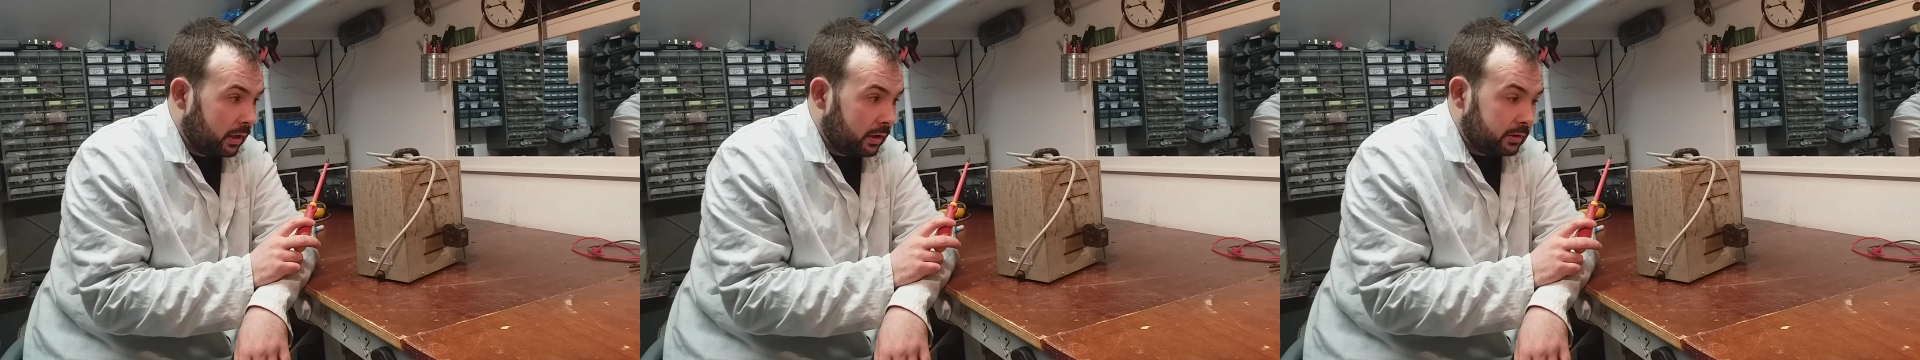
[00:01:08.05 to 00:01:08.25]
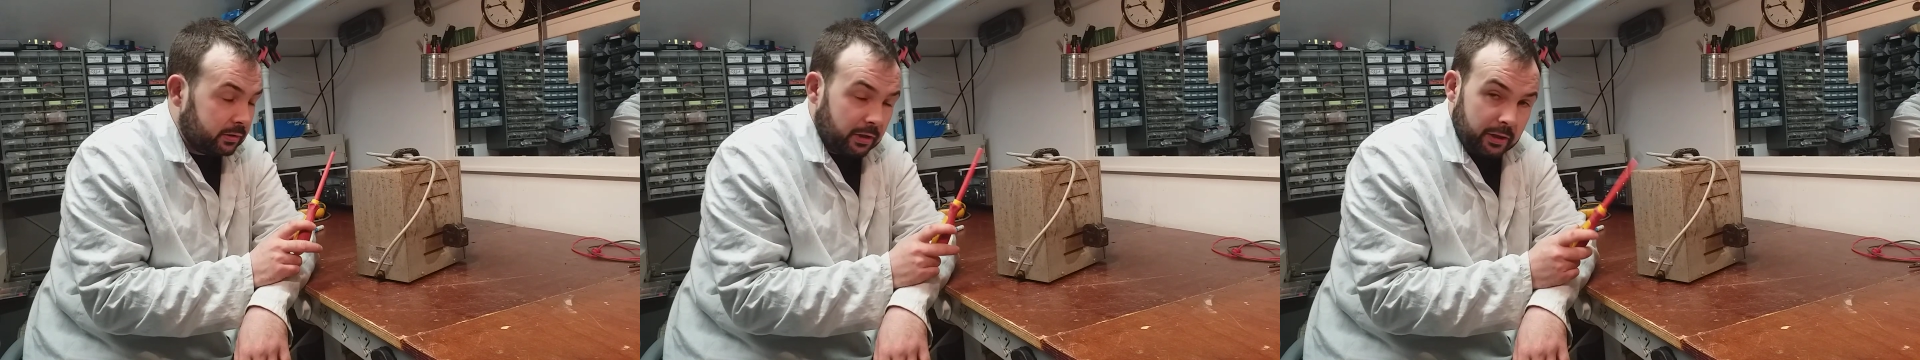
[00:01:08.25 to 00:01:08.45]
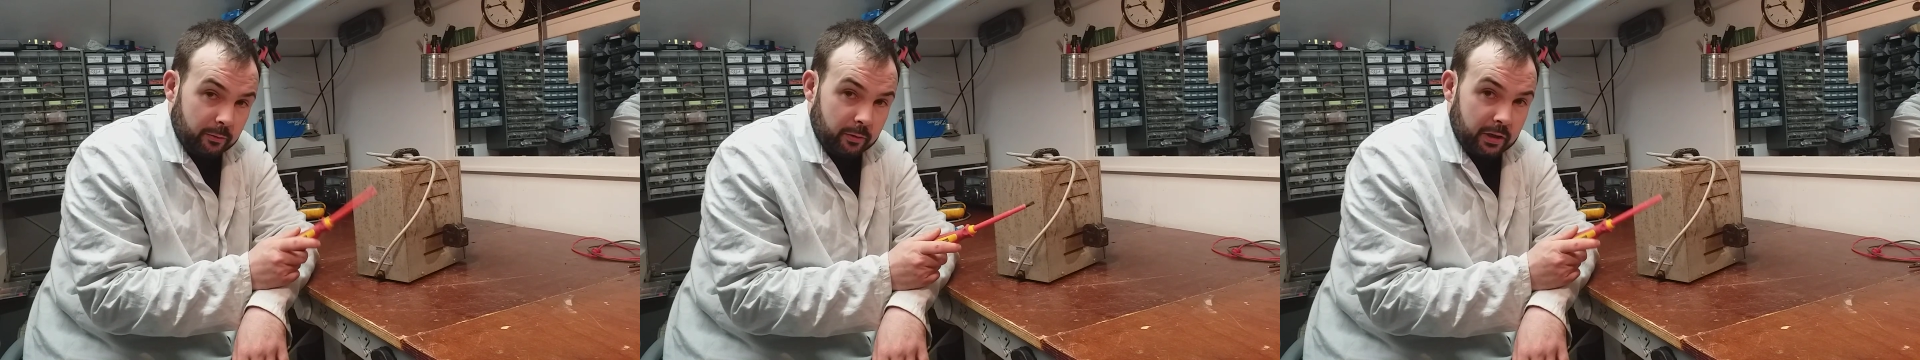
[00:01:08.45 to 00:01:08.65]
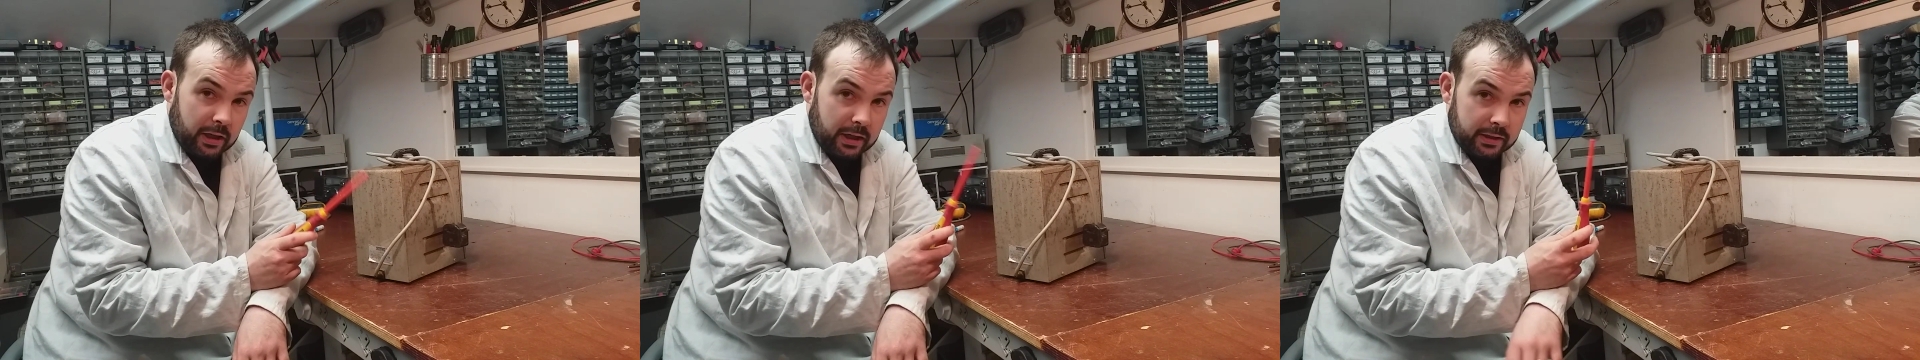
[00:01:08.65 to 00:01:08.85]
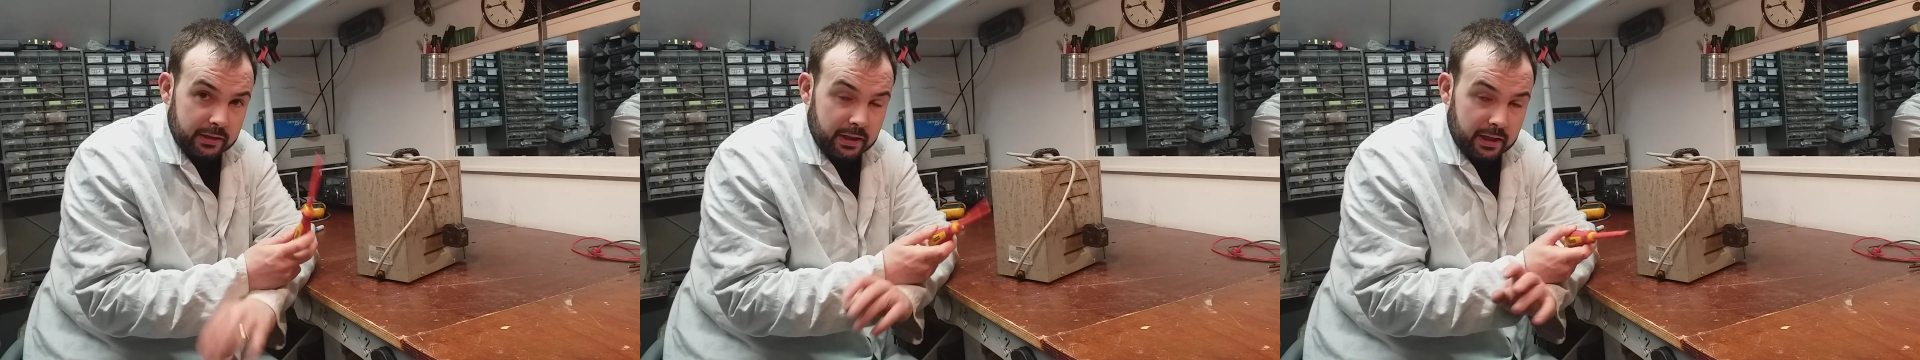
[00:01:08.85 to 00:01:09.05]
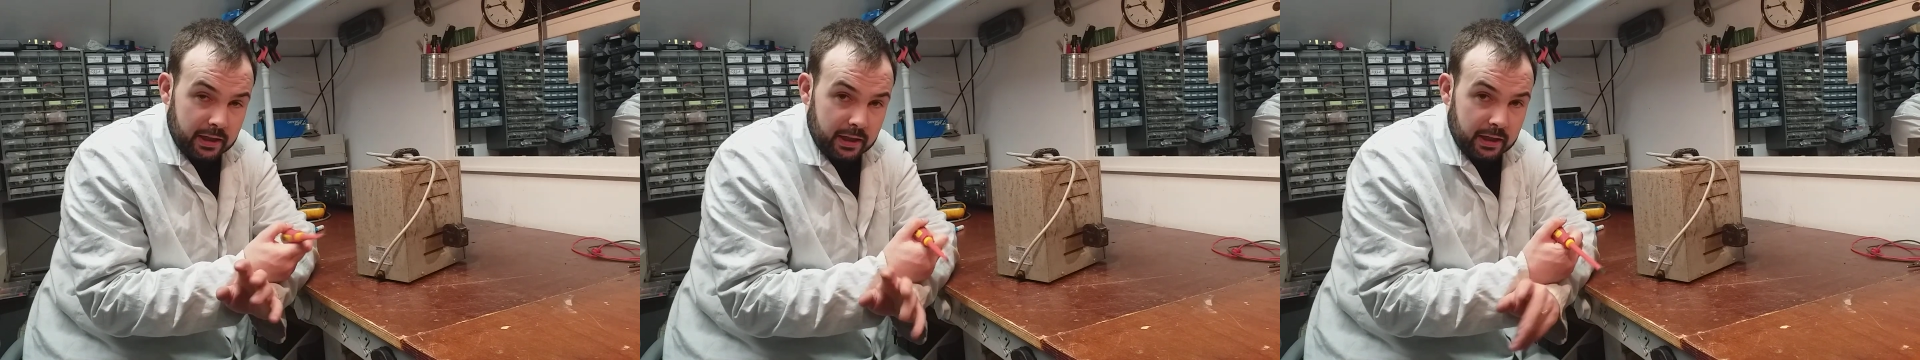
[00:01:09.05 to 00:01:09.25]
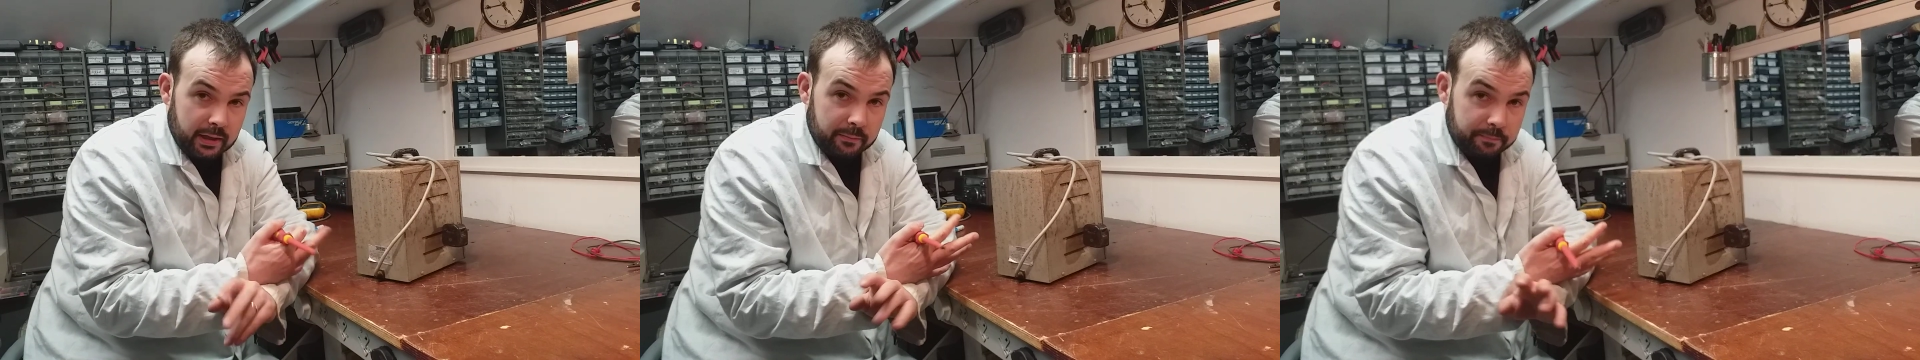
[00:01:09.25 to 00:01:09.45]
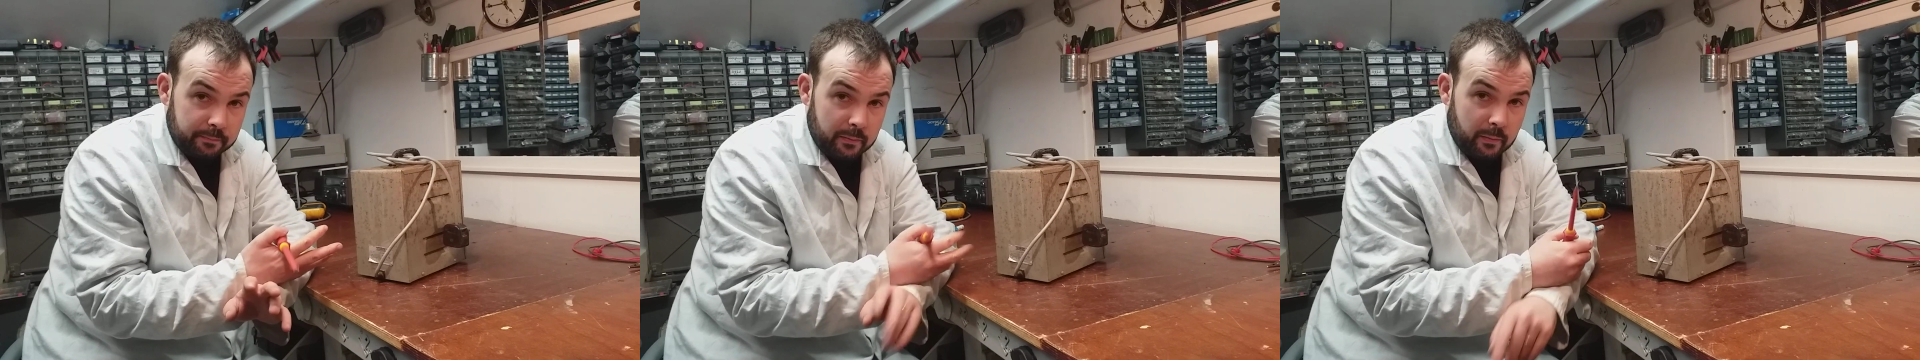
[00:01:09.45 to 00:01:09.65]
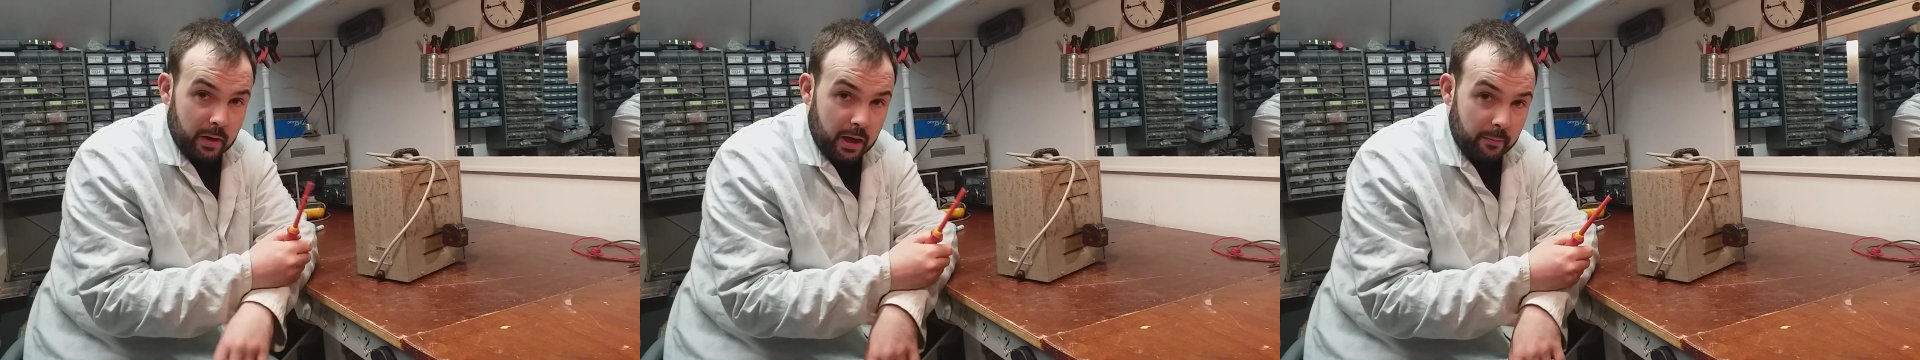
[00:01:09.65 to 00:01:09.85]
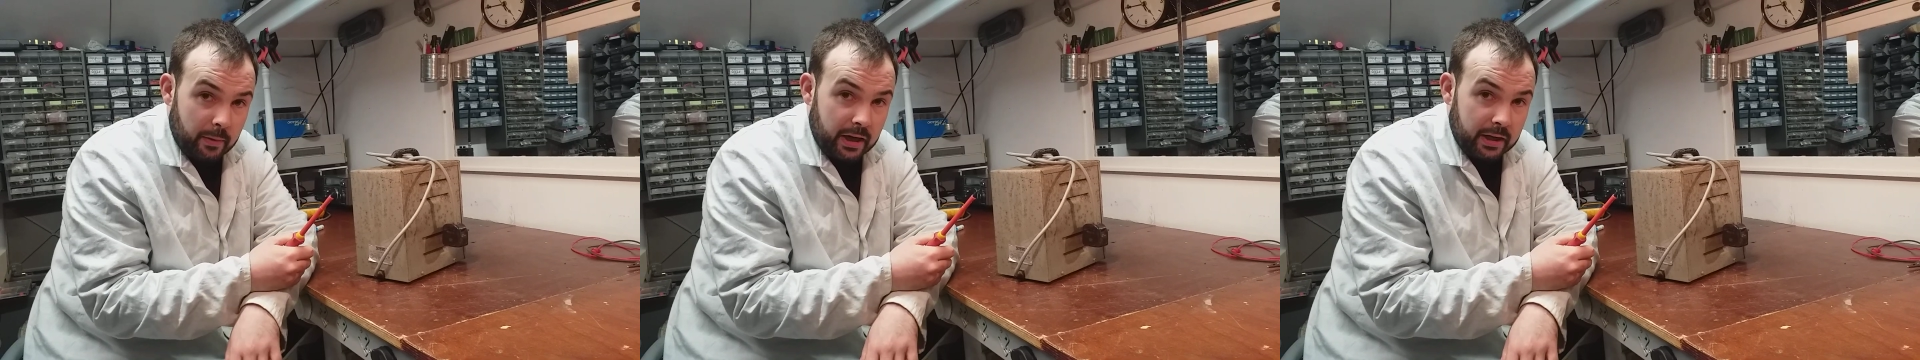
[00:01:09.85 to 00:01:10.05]
So they would have had their uh,
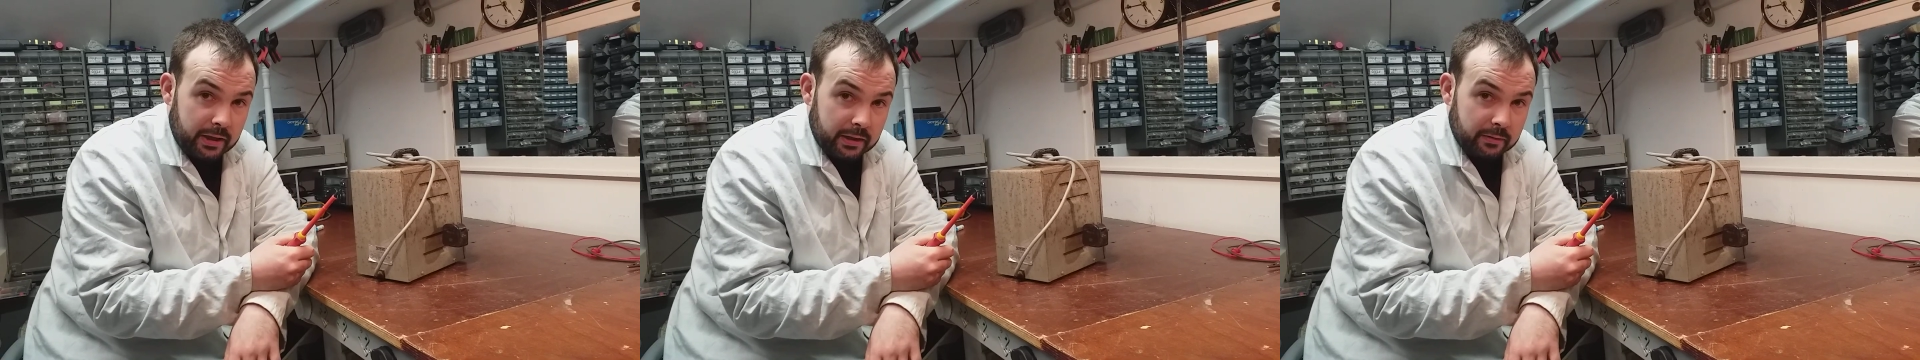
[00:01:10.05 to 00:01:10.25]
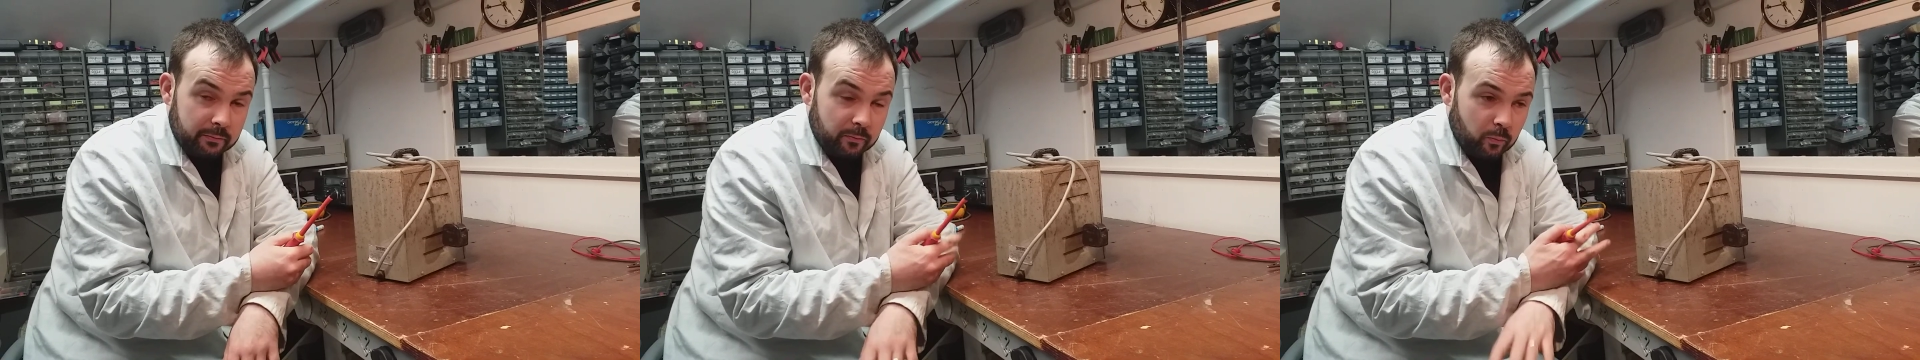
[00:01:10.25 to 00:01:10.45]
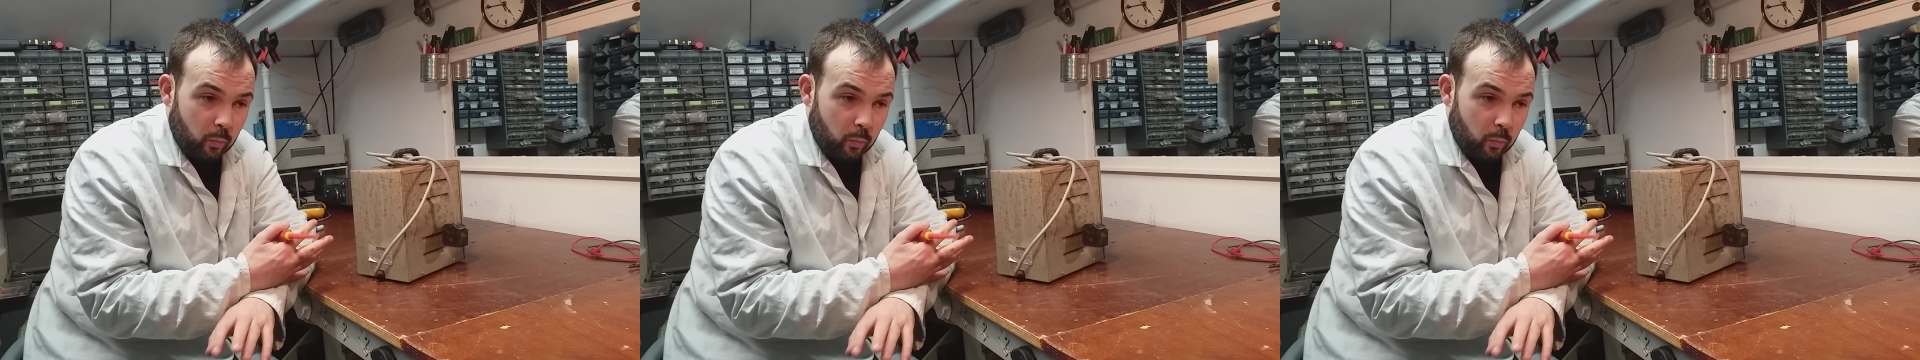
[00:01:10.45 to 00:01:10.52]
American